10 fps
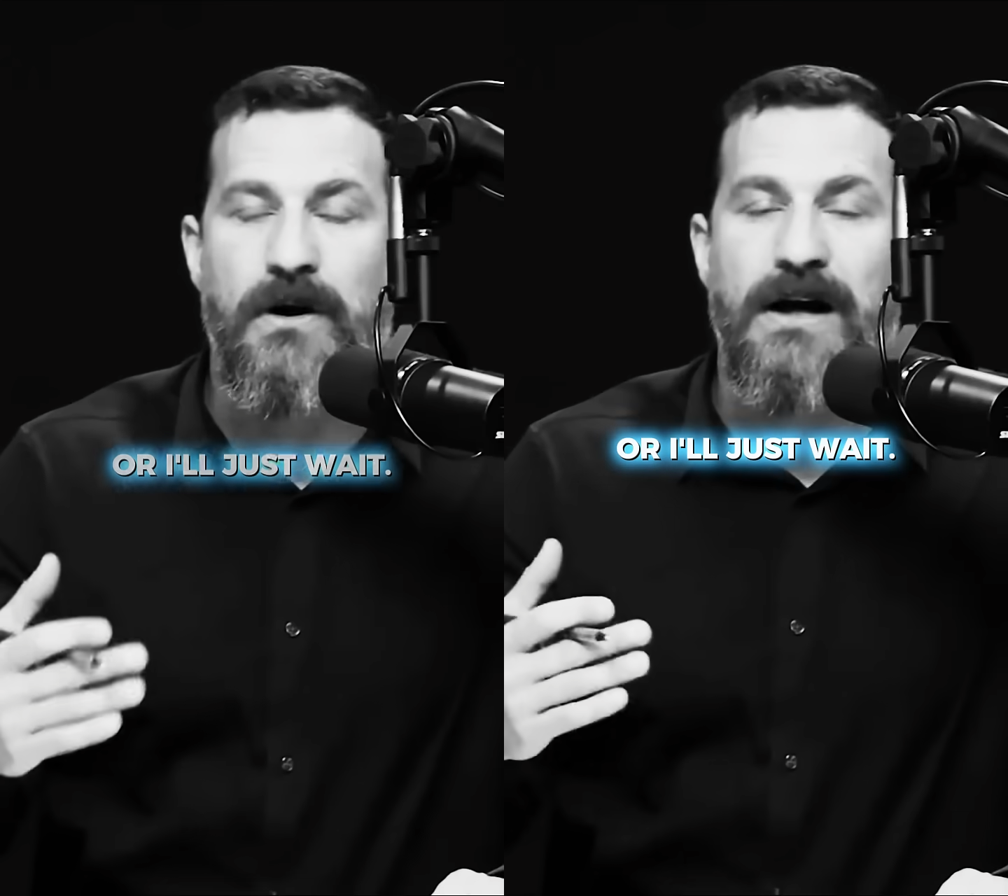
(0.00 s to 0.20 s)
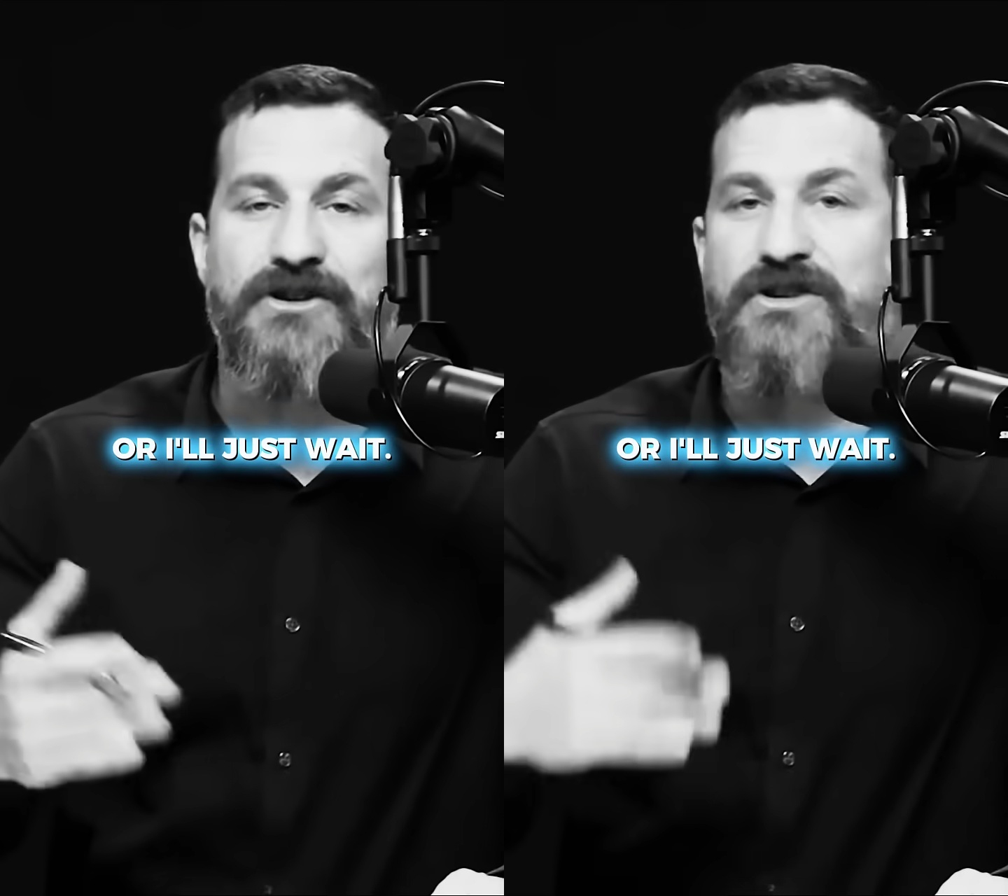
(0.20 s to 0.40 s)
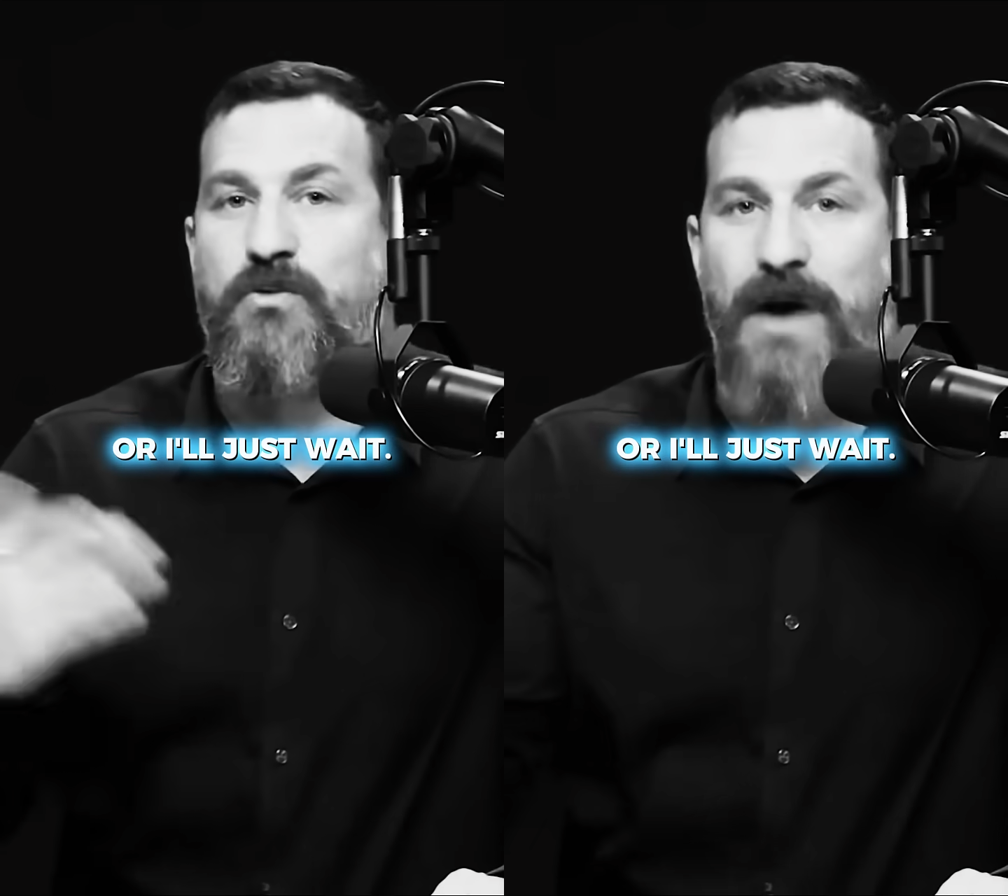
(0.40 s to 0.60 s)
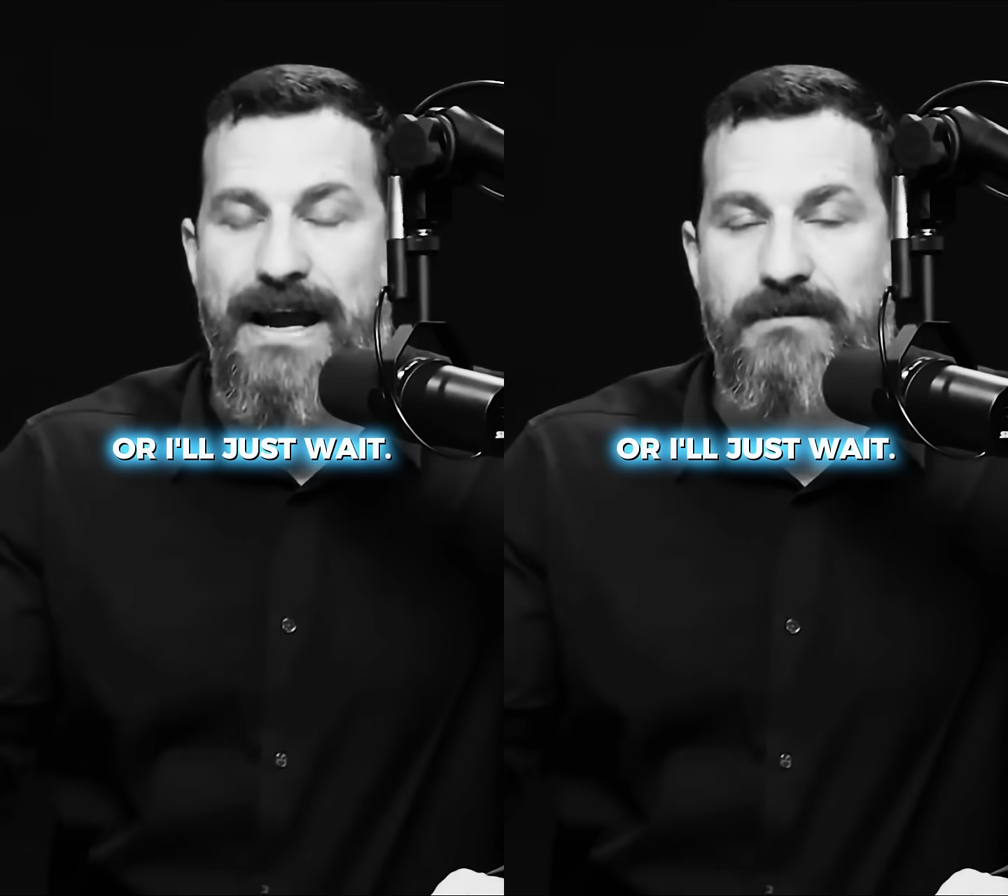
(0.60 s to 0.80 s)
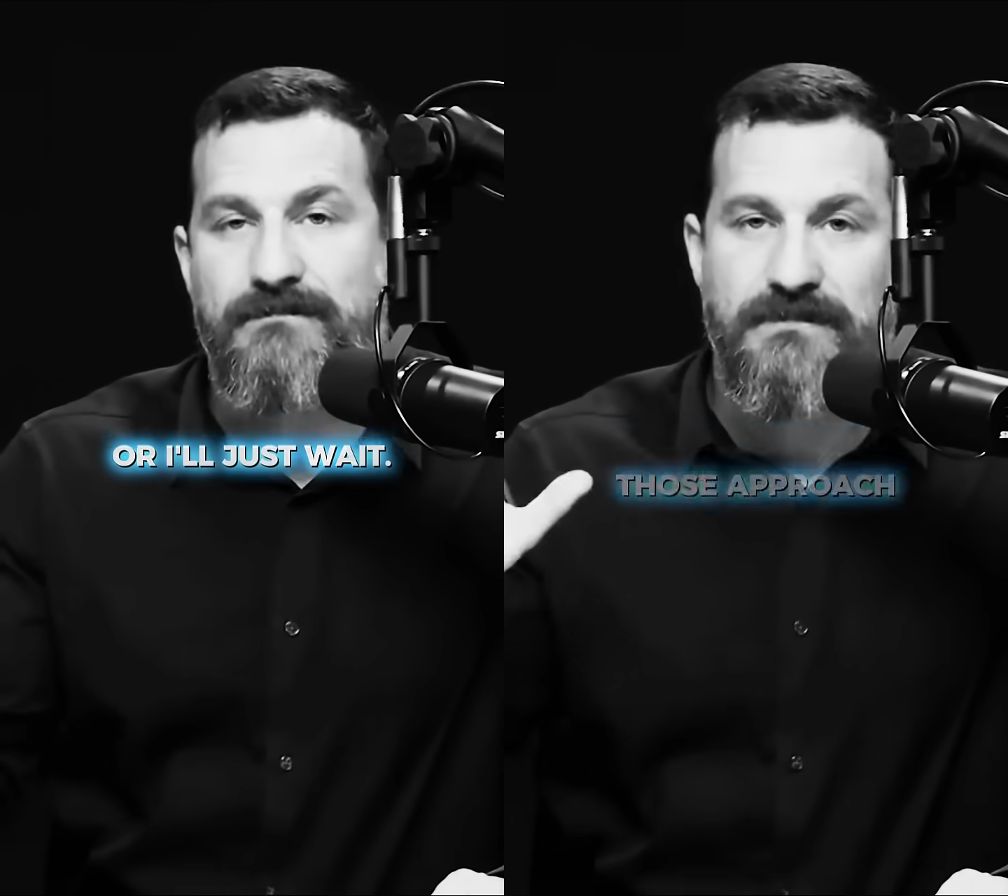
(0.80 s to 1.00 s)
Or I'll just
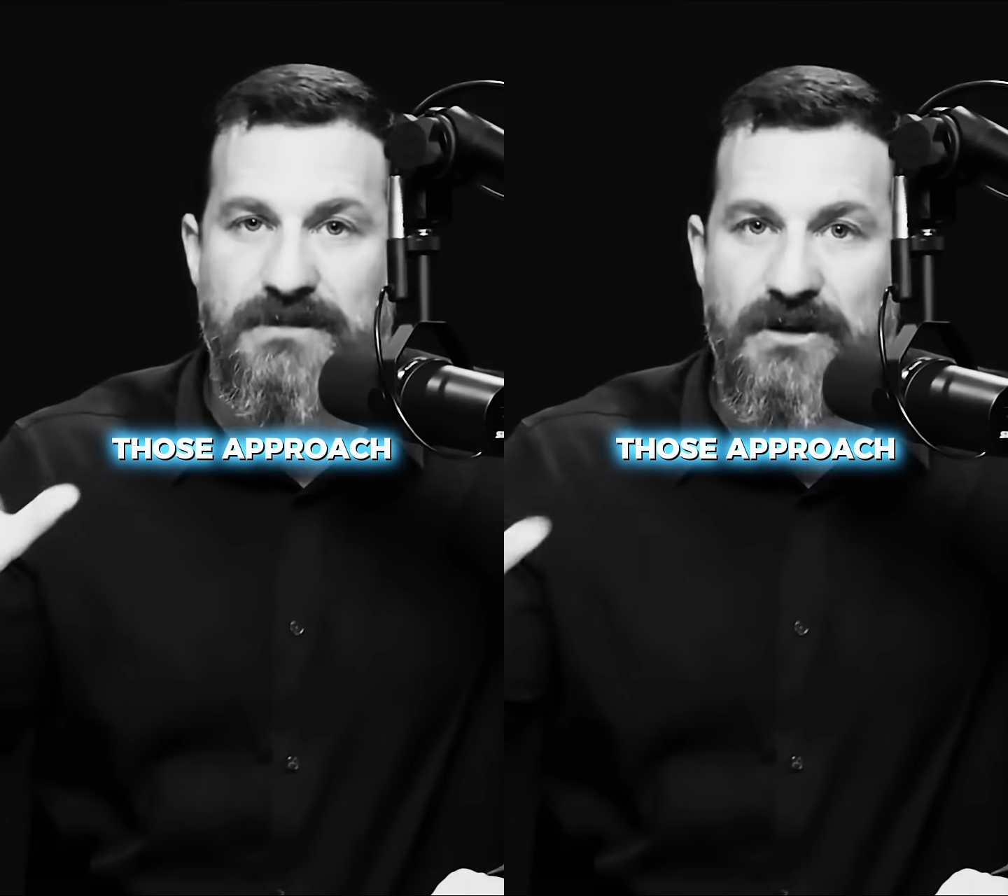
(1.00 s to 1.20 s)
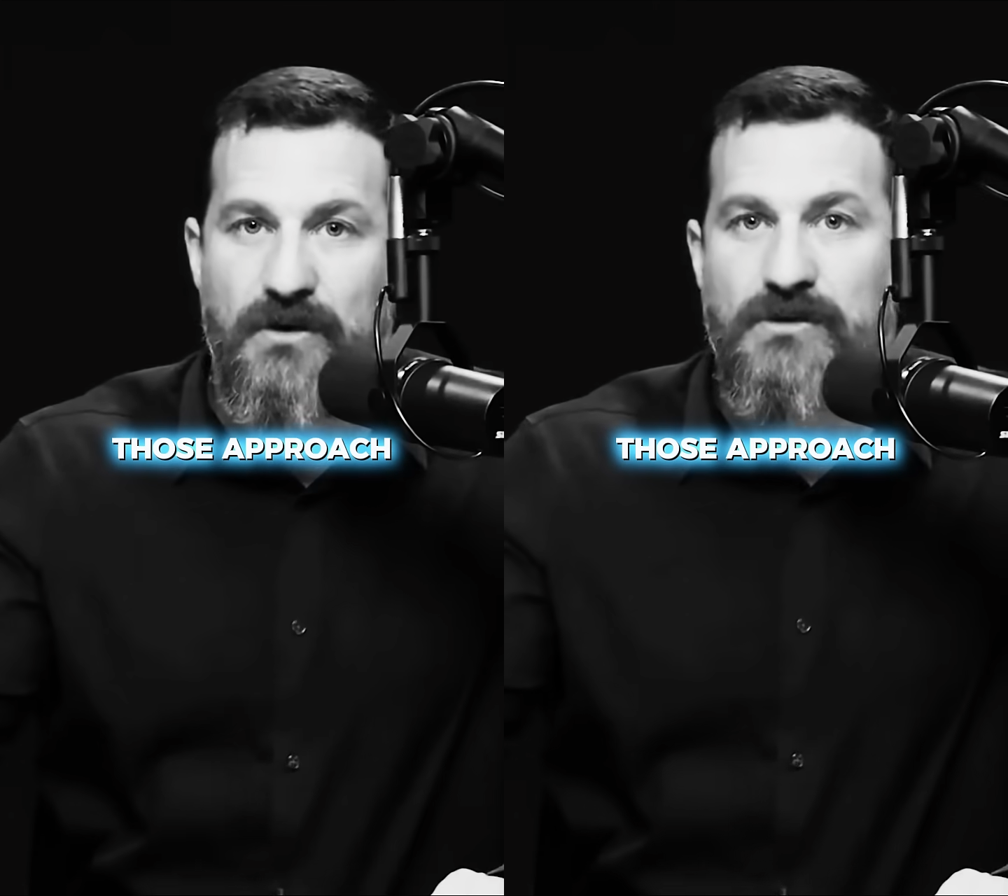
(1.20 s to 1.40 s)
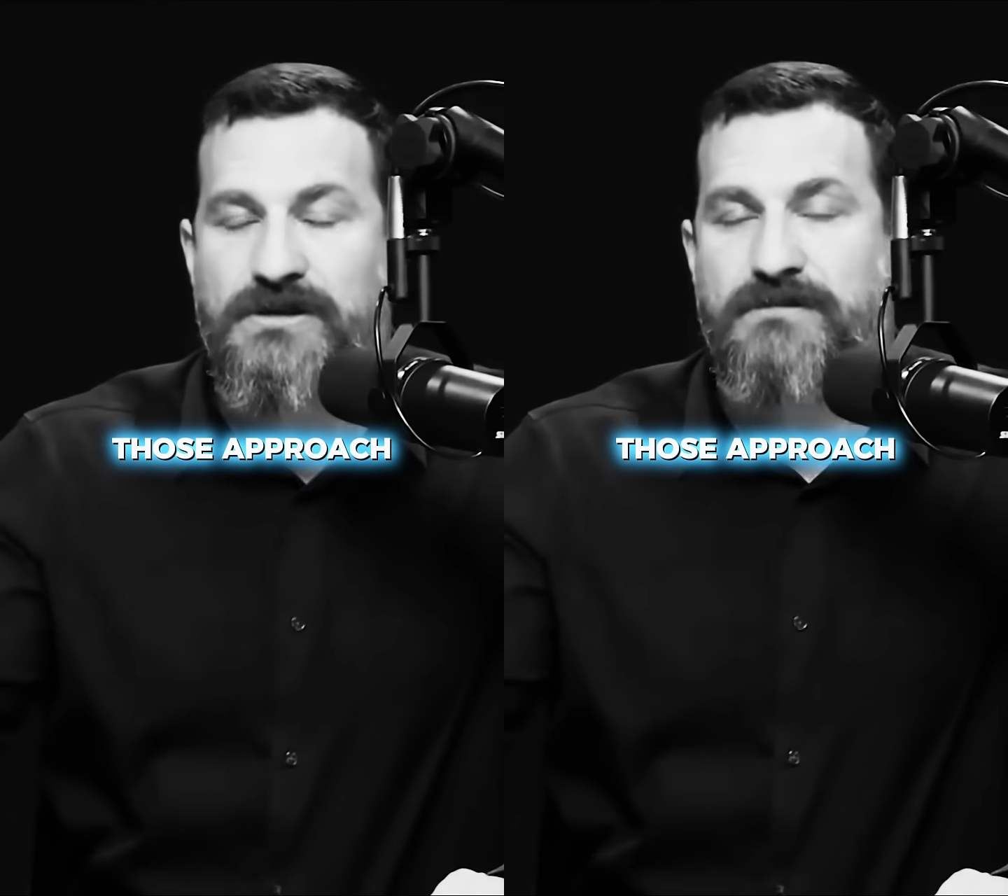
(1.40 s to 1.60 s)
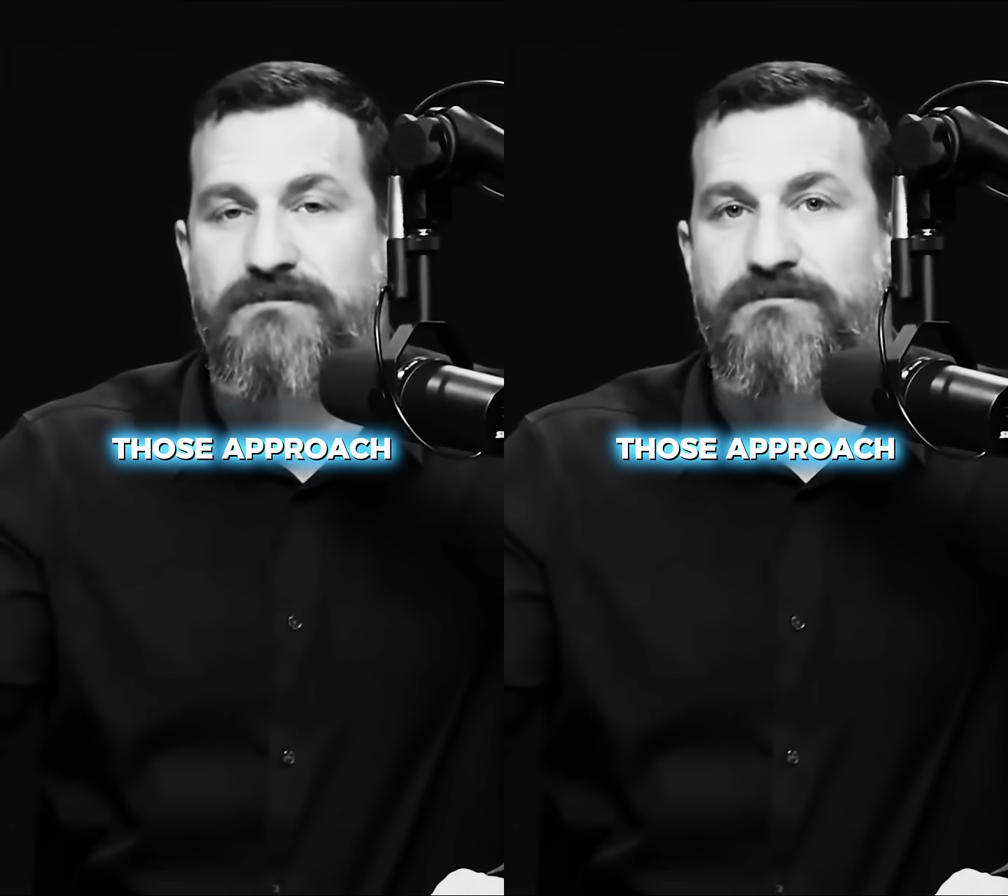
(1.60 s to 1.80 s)
wait. Those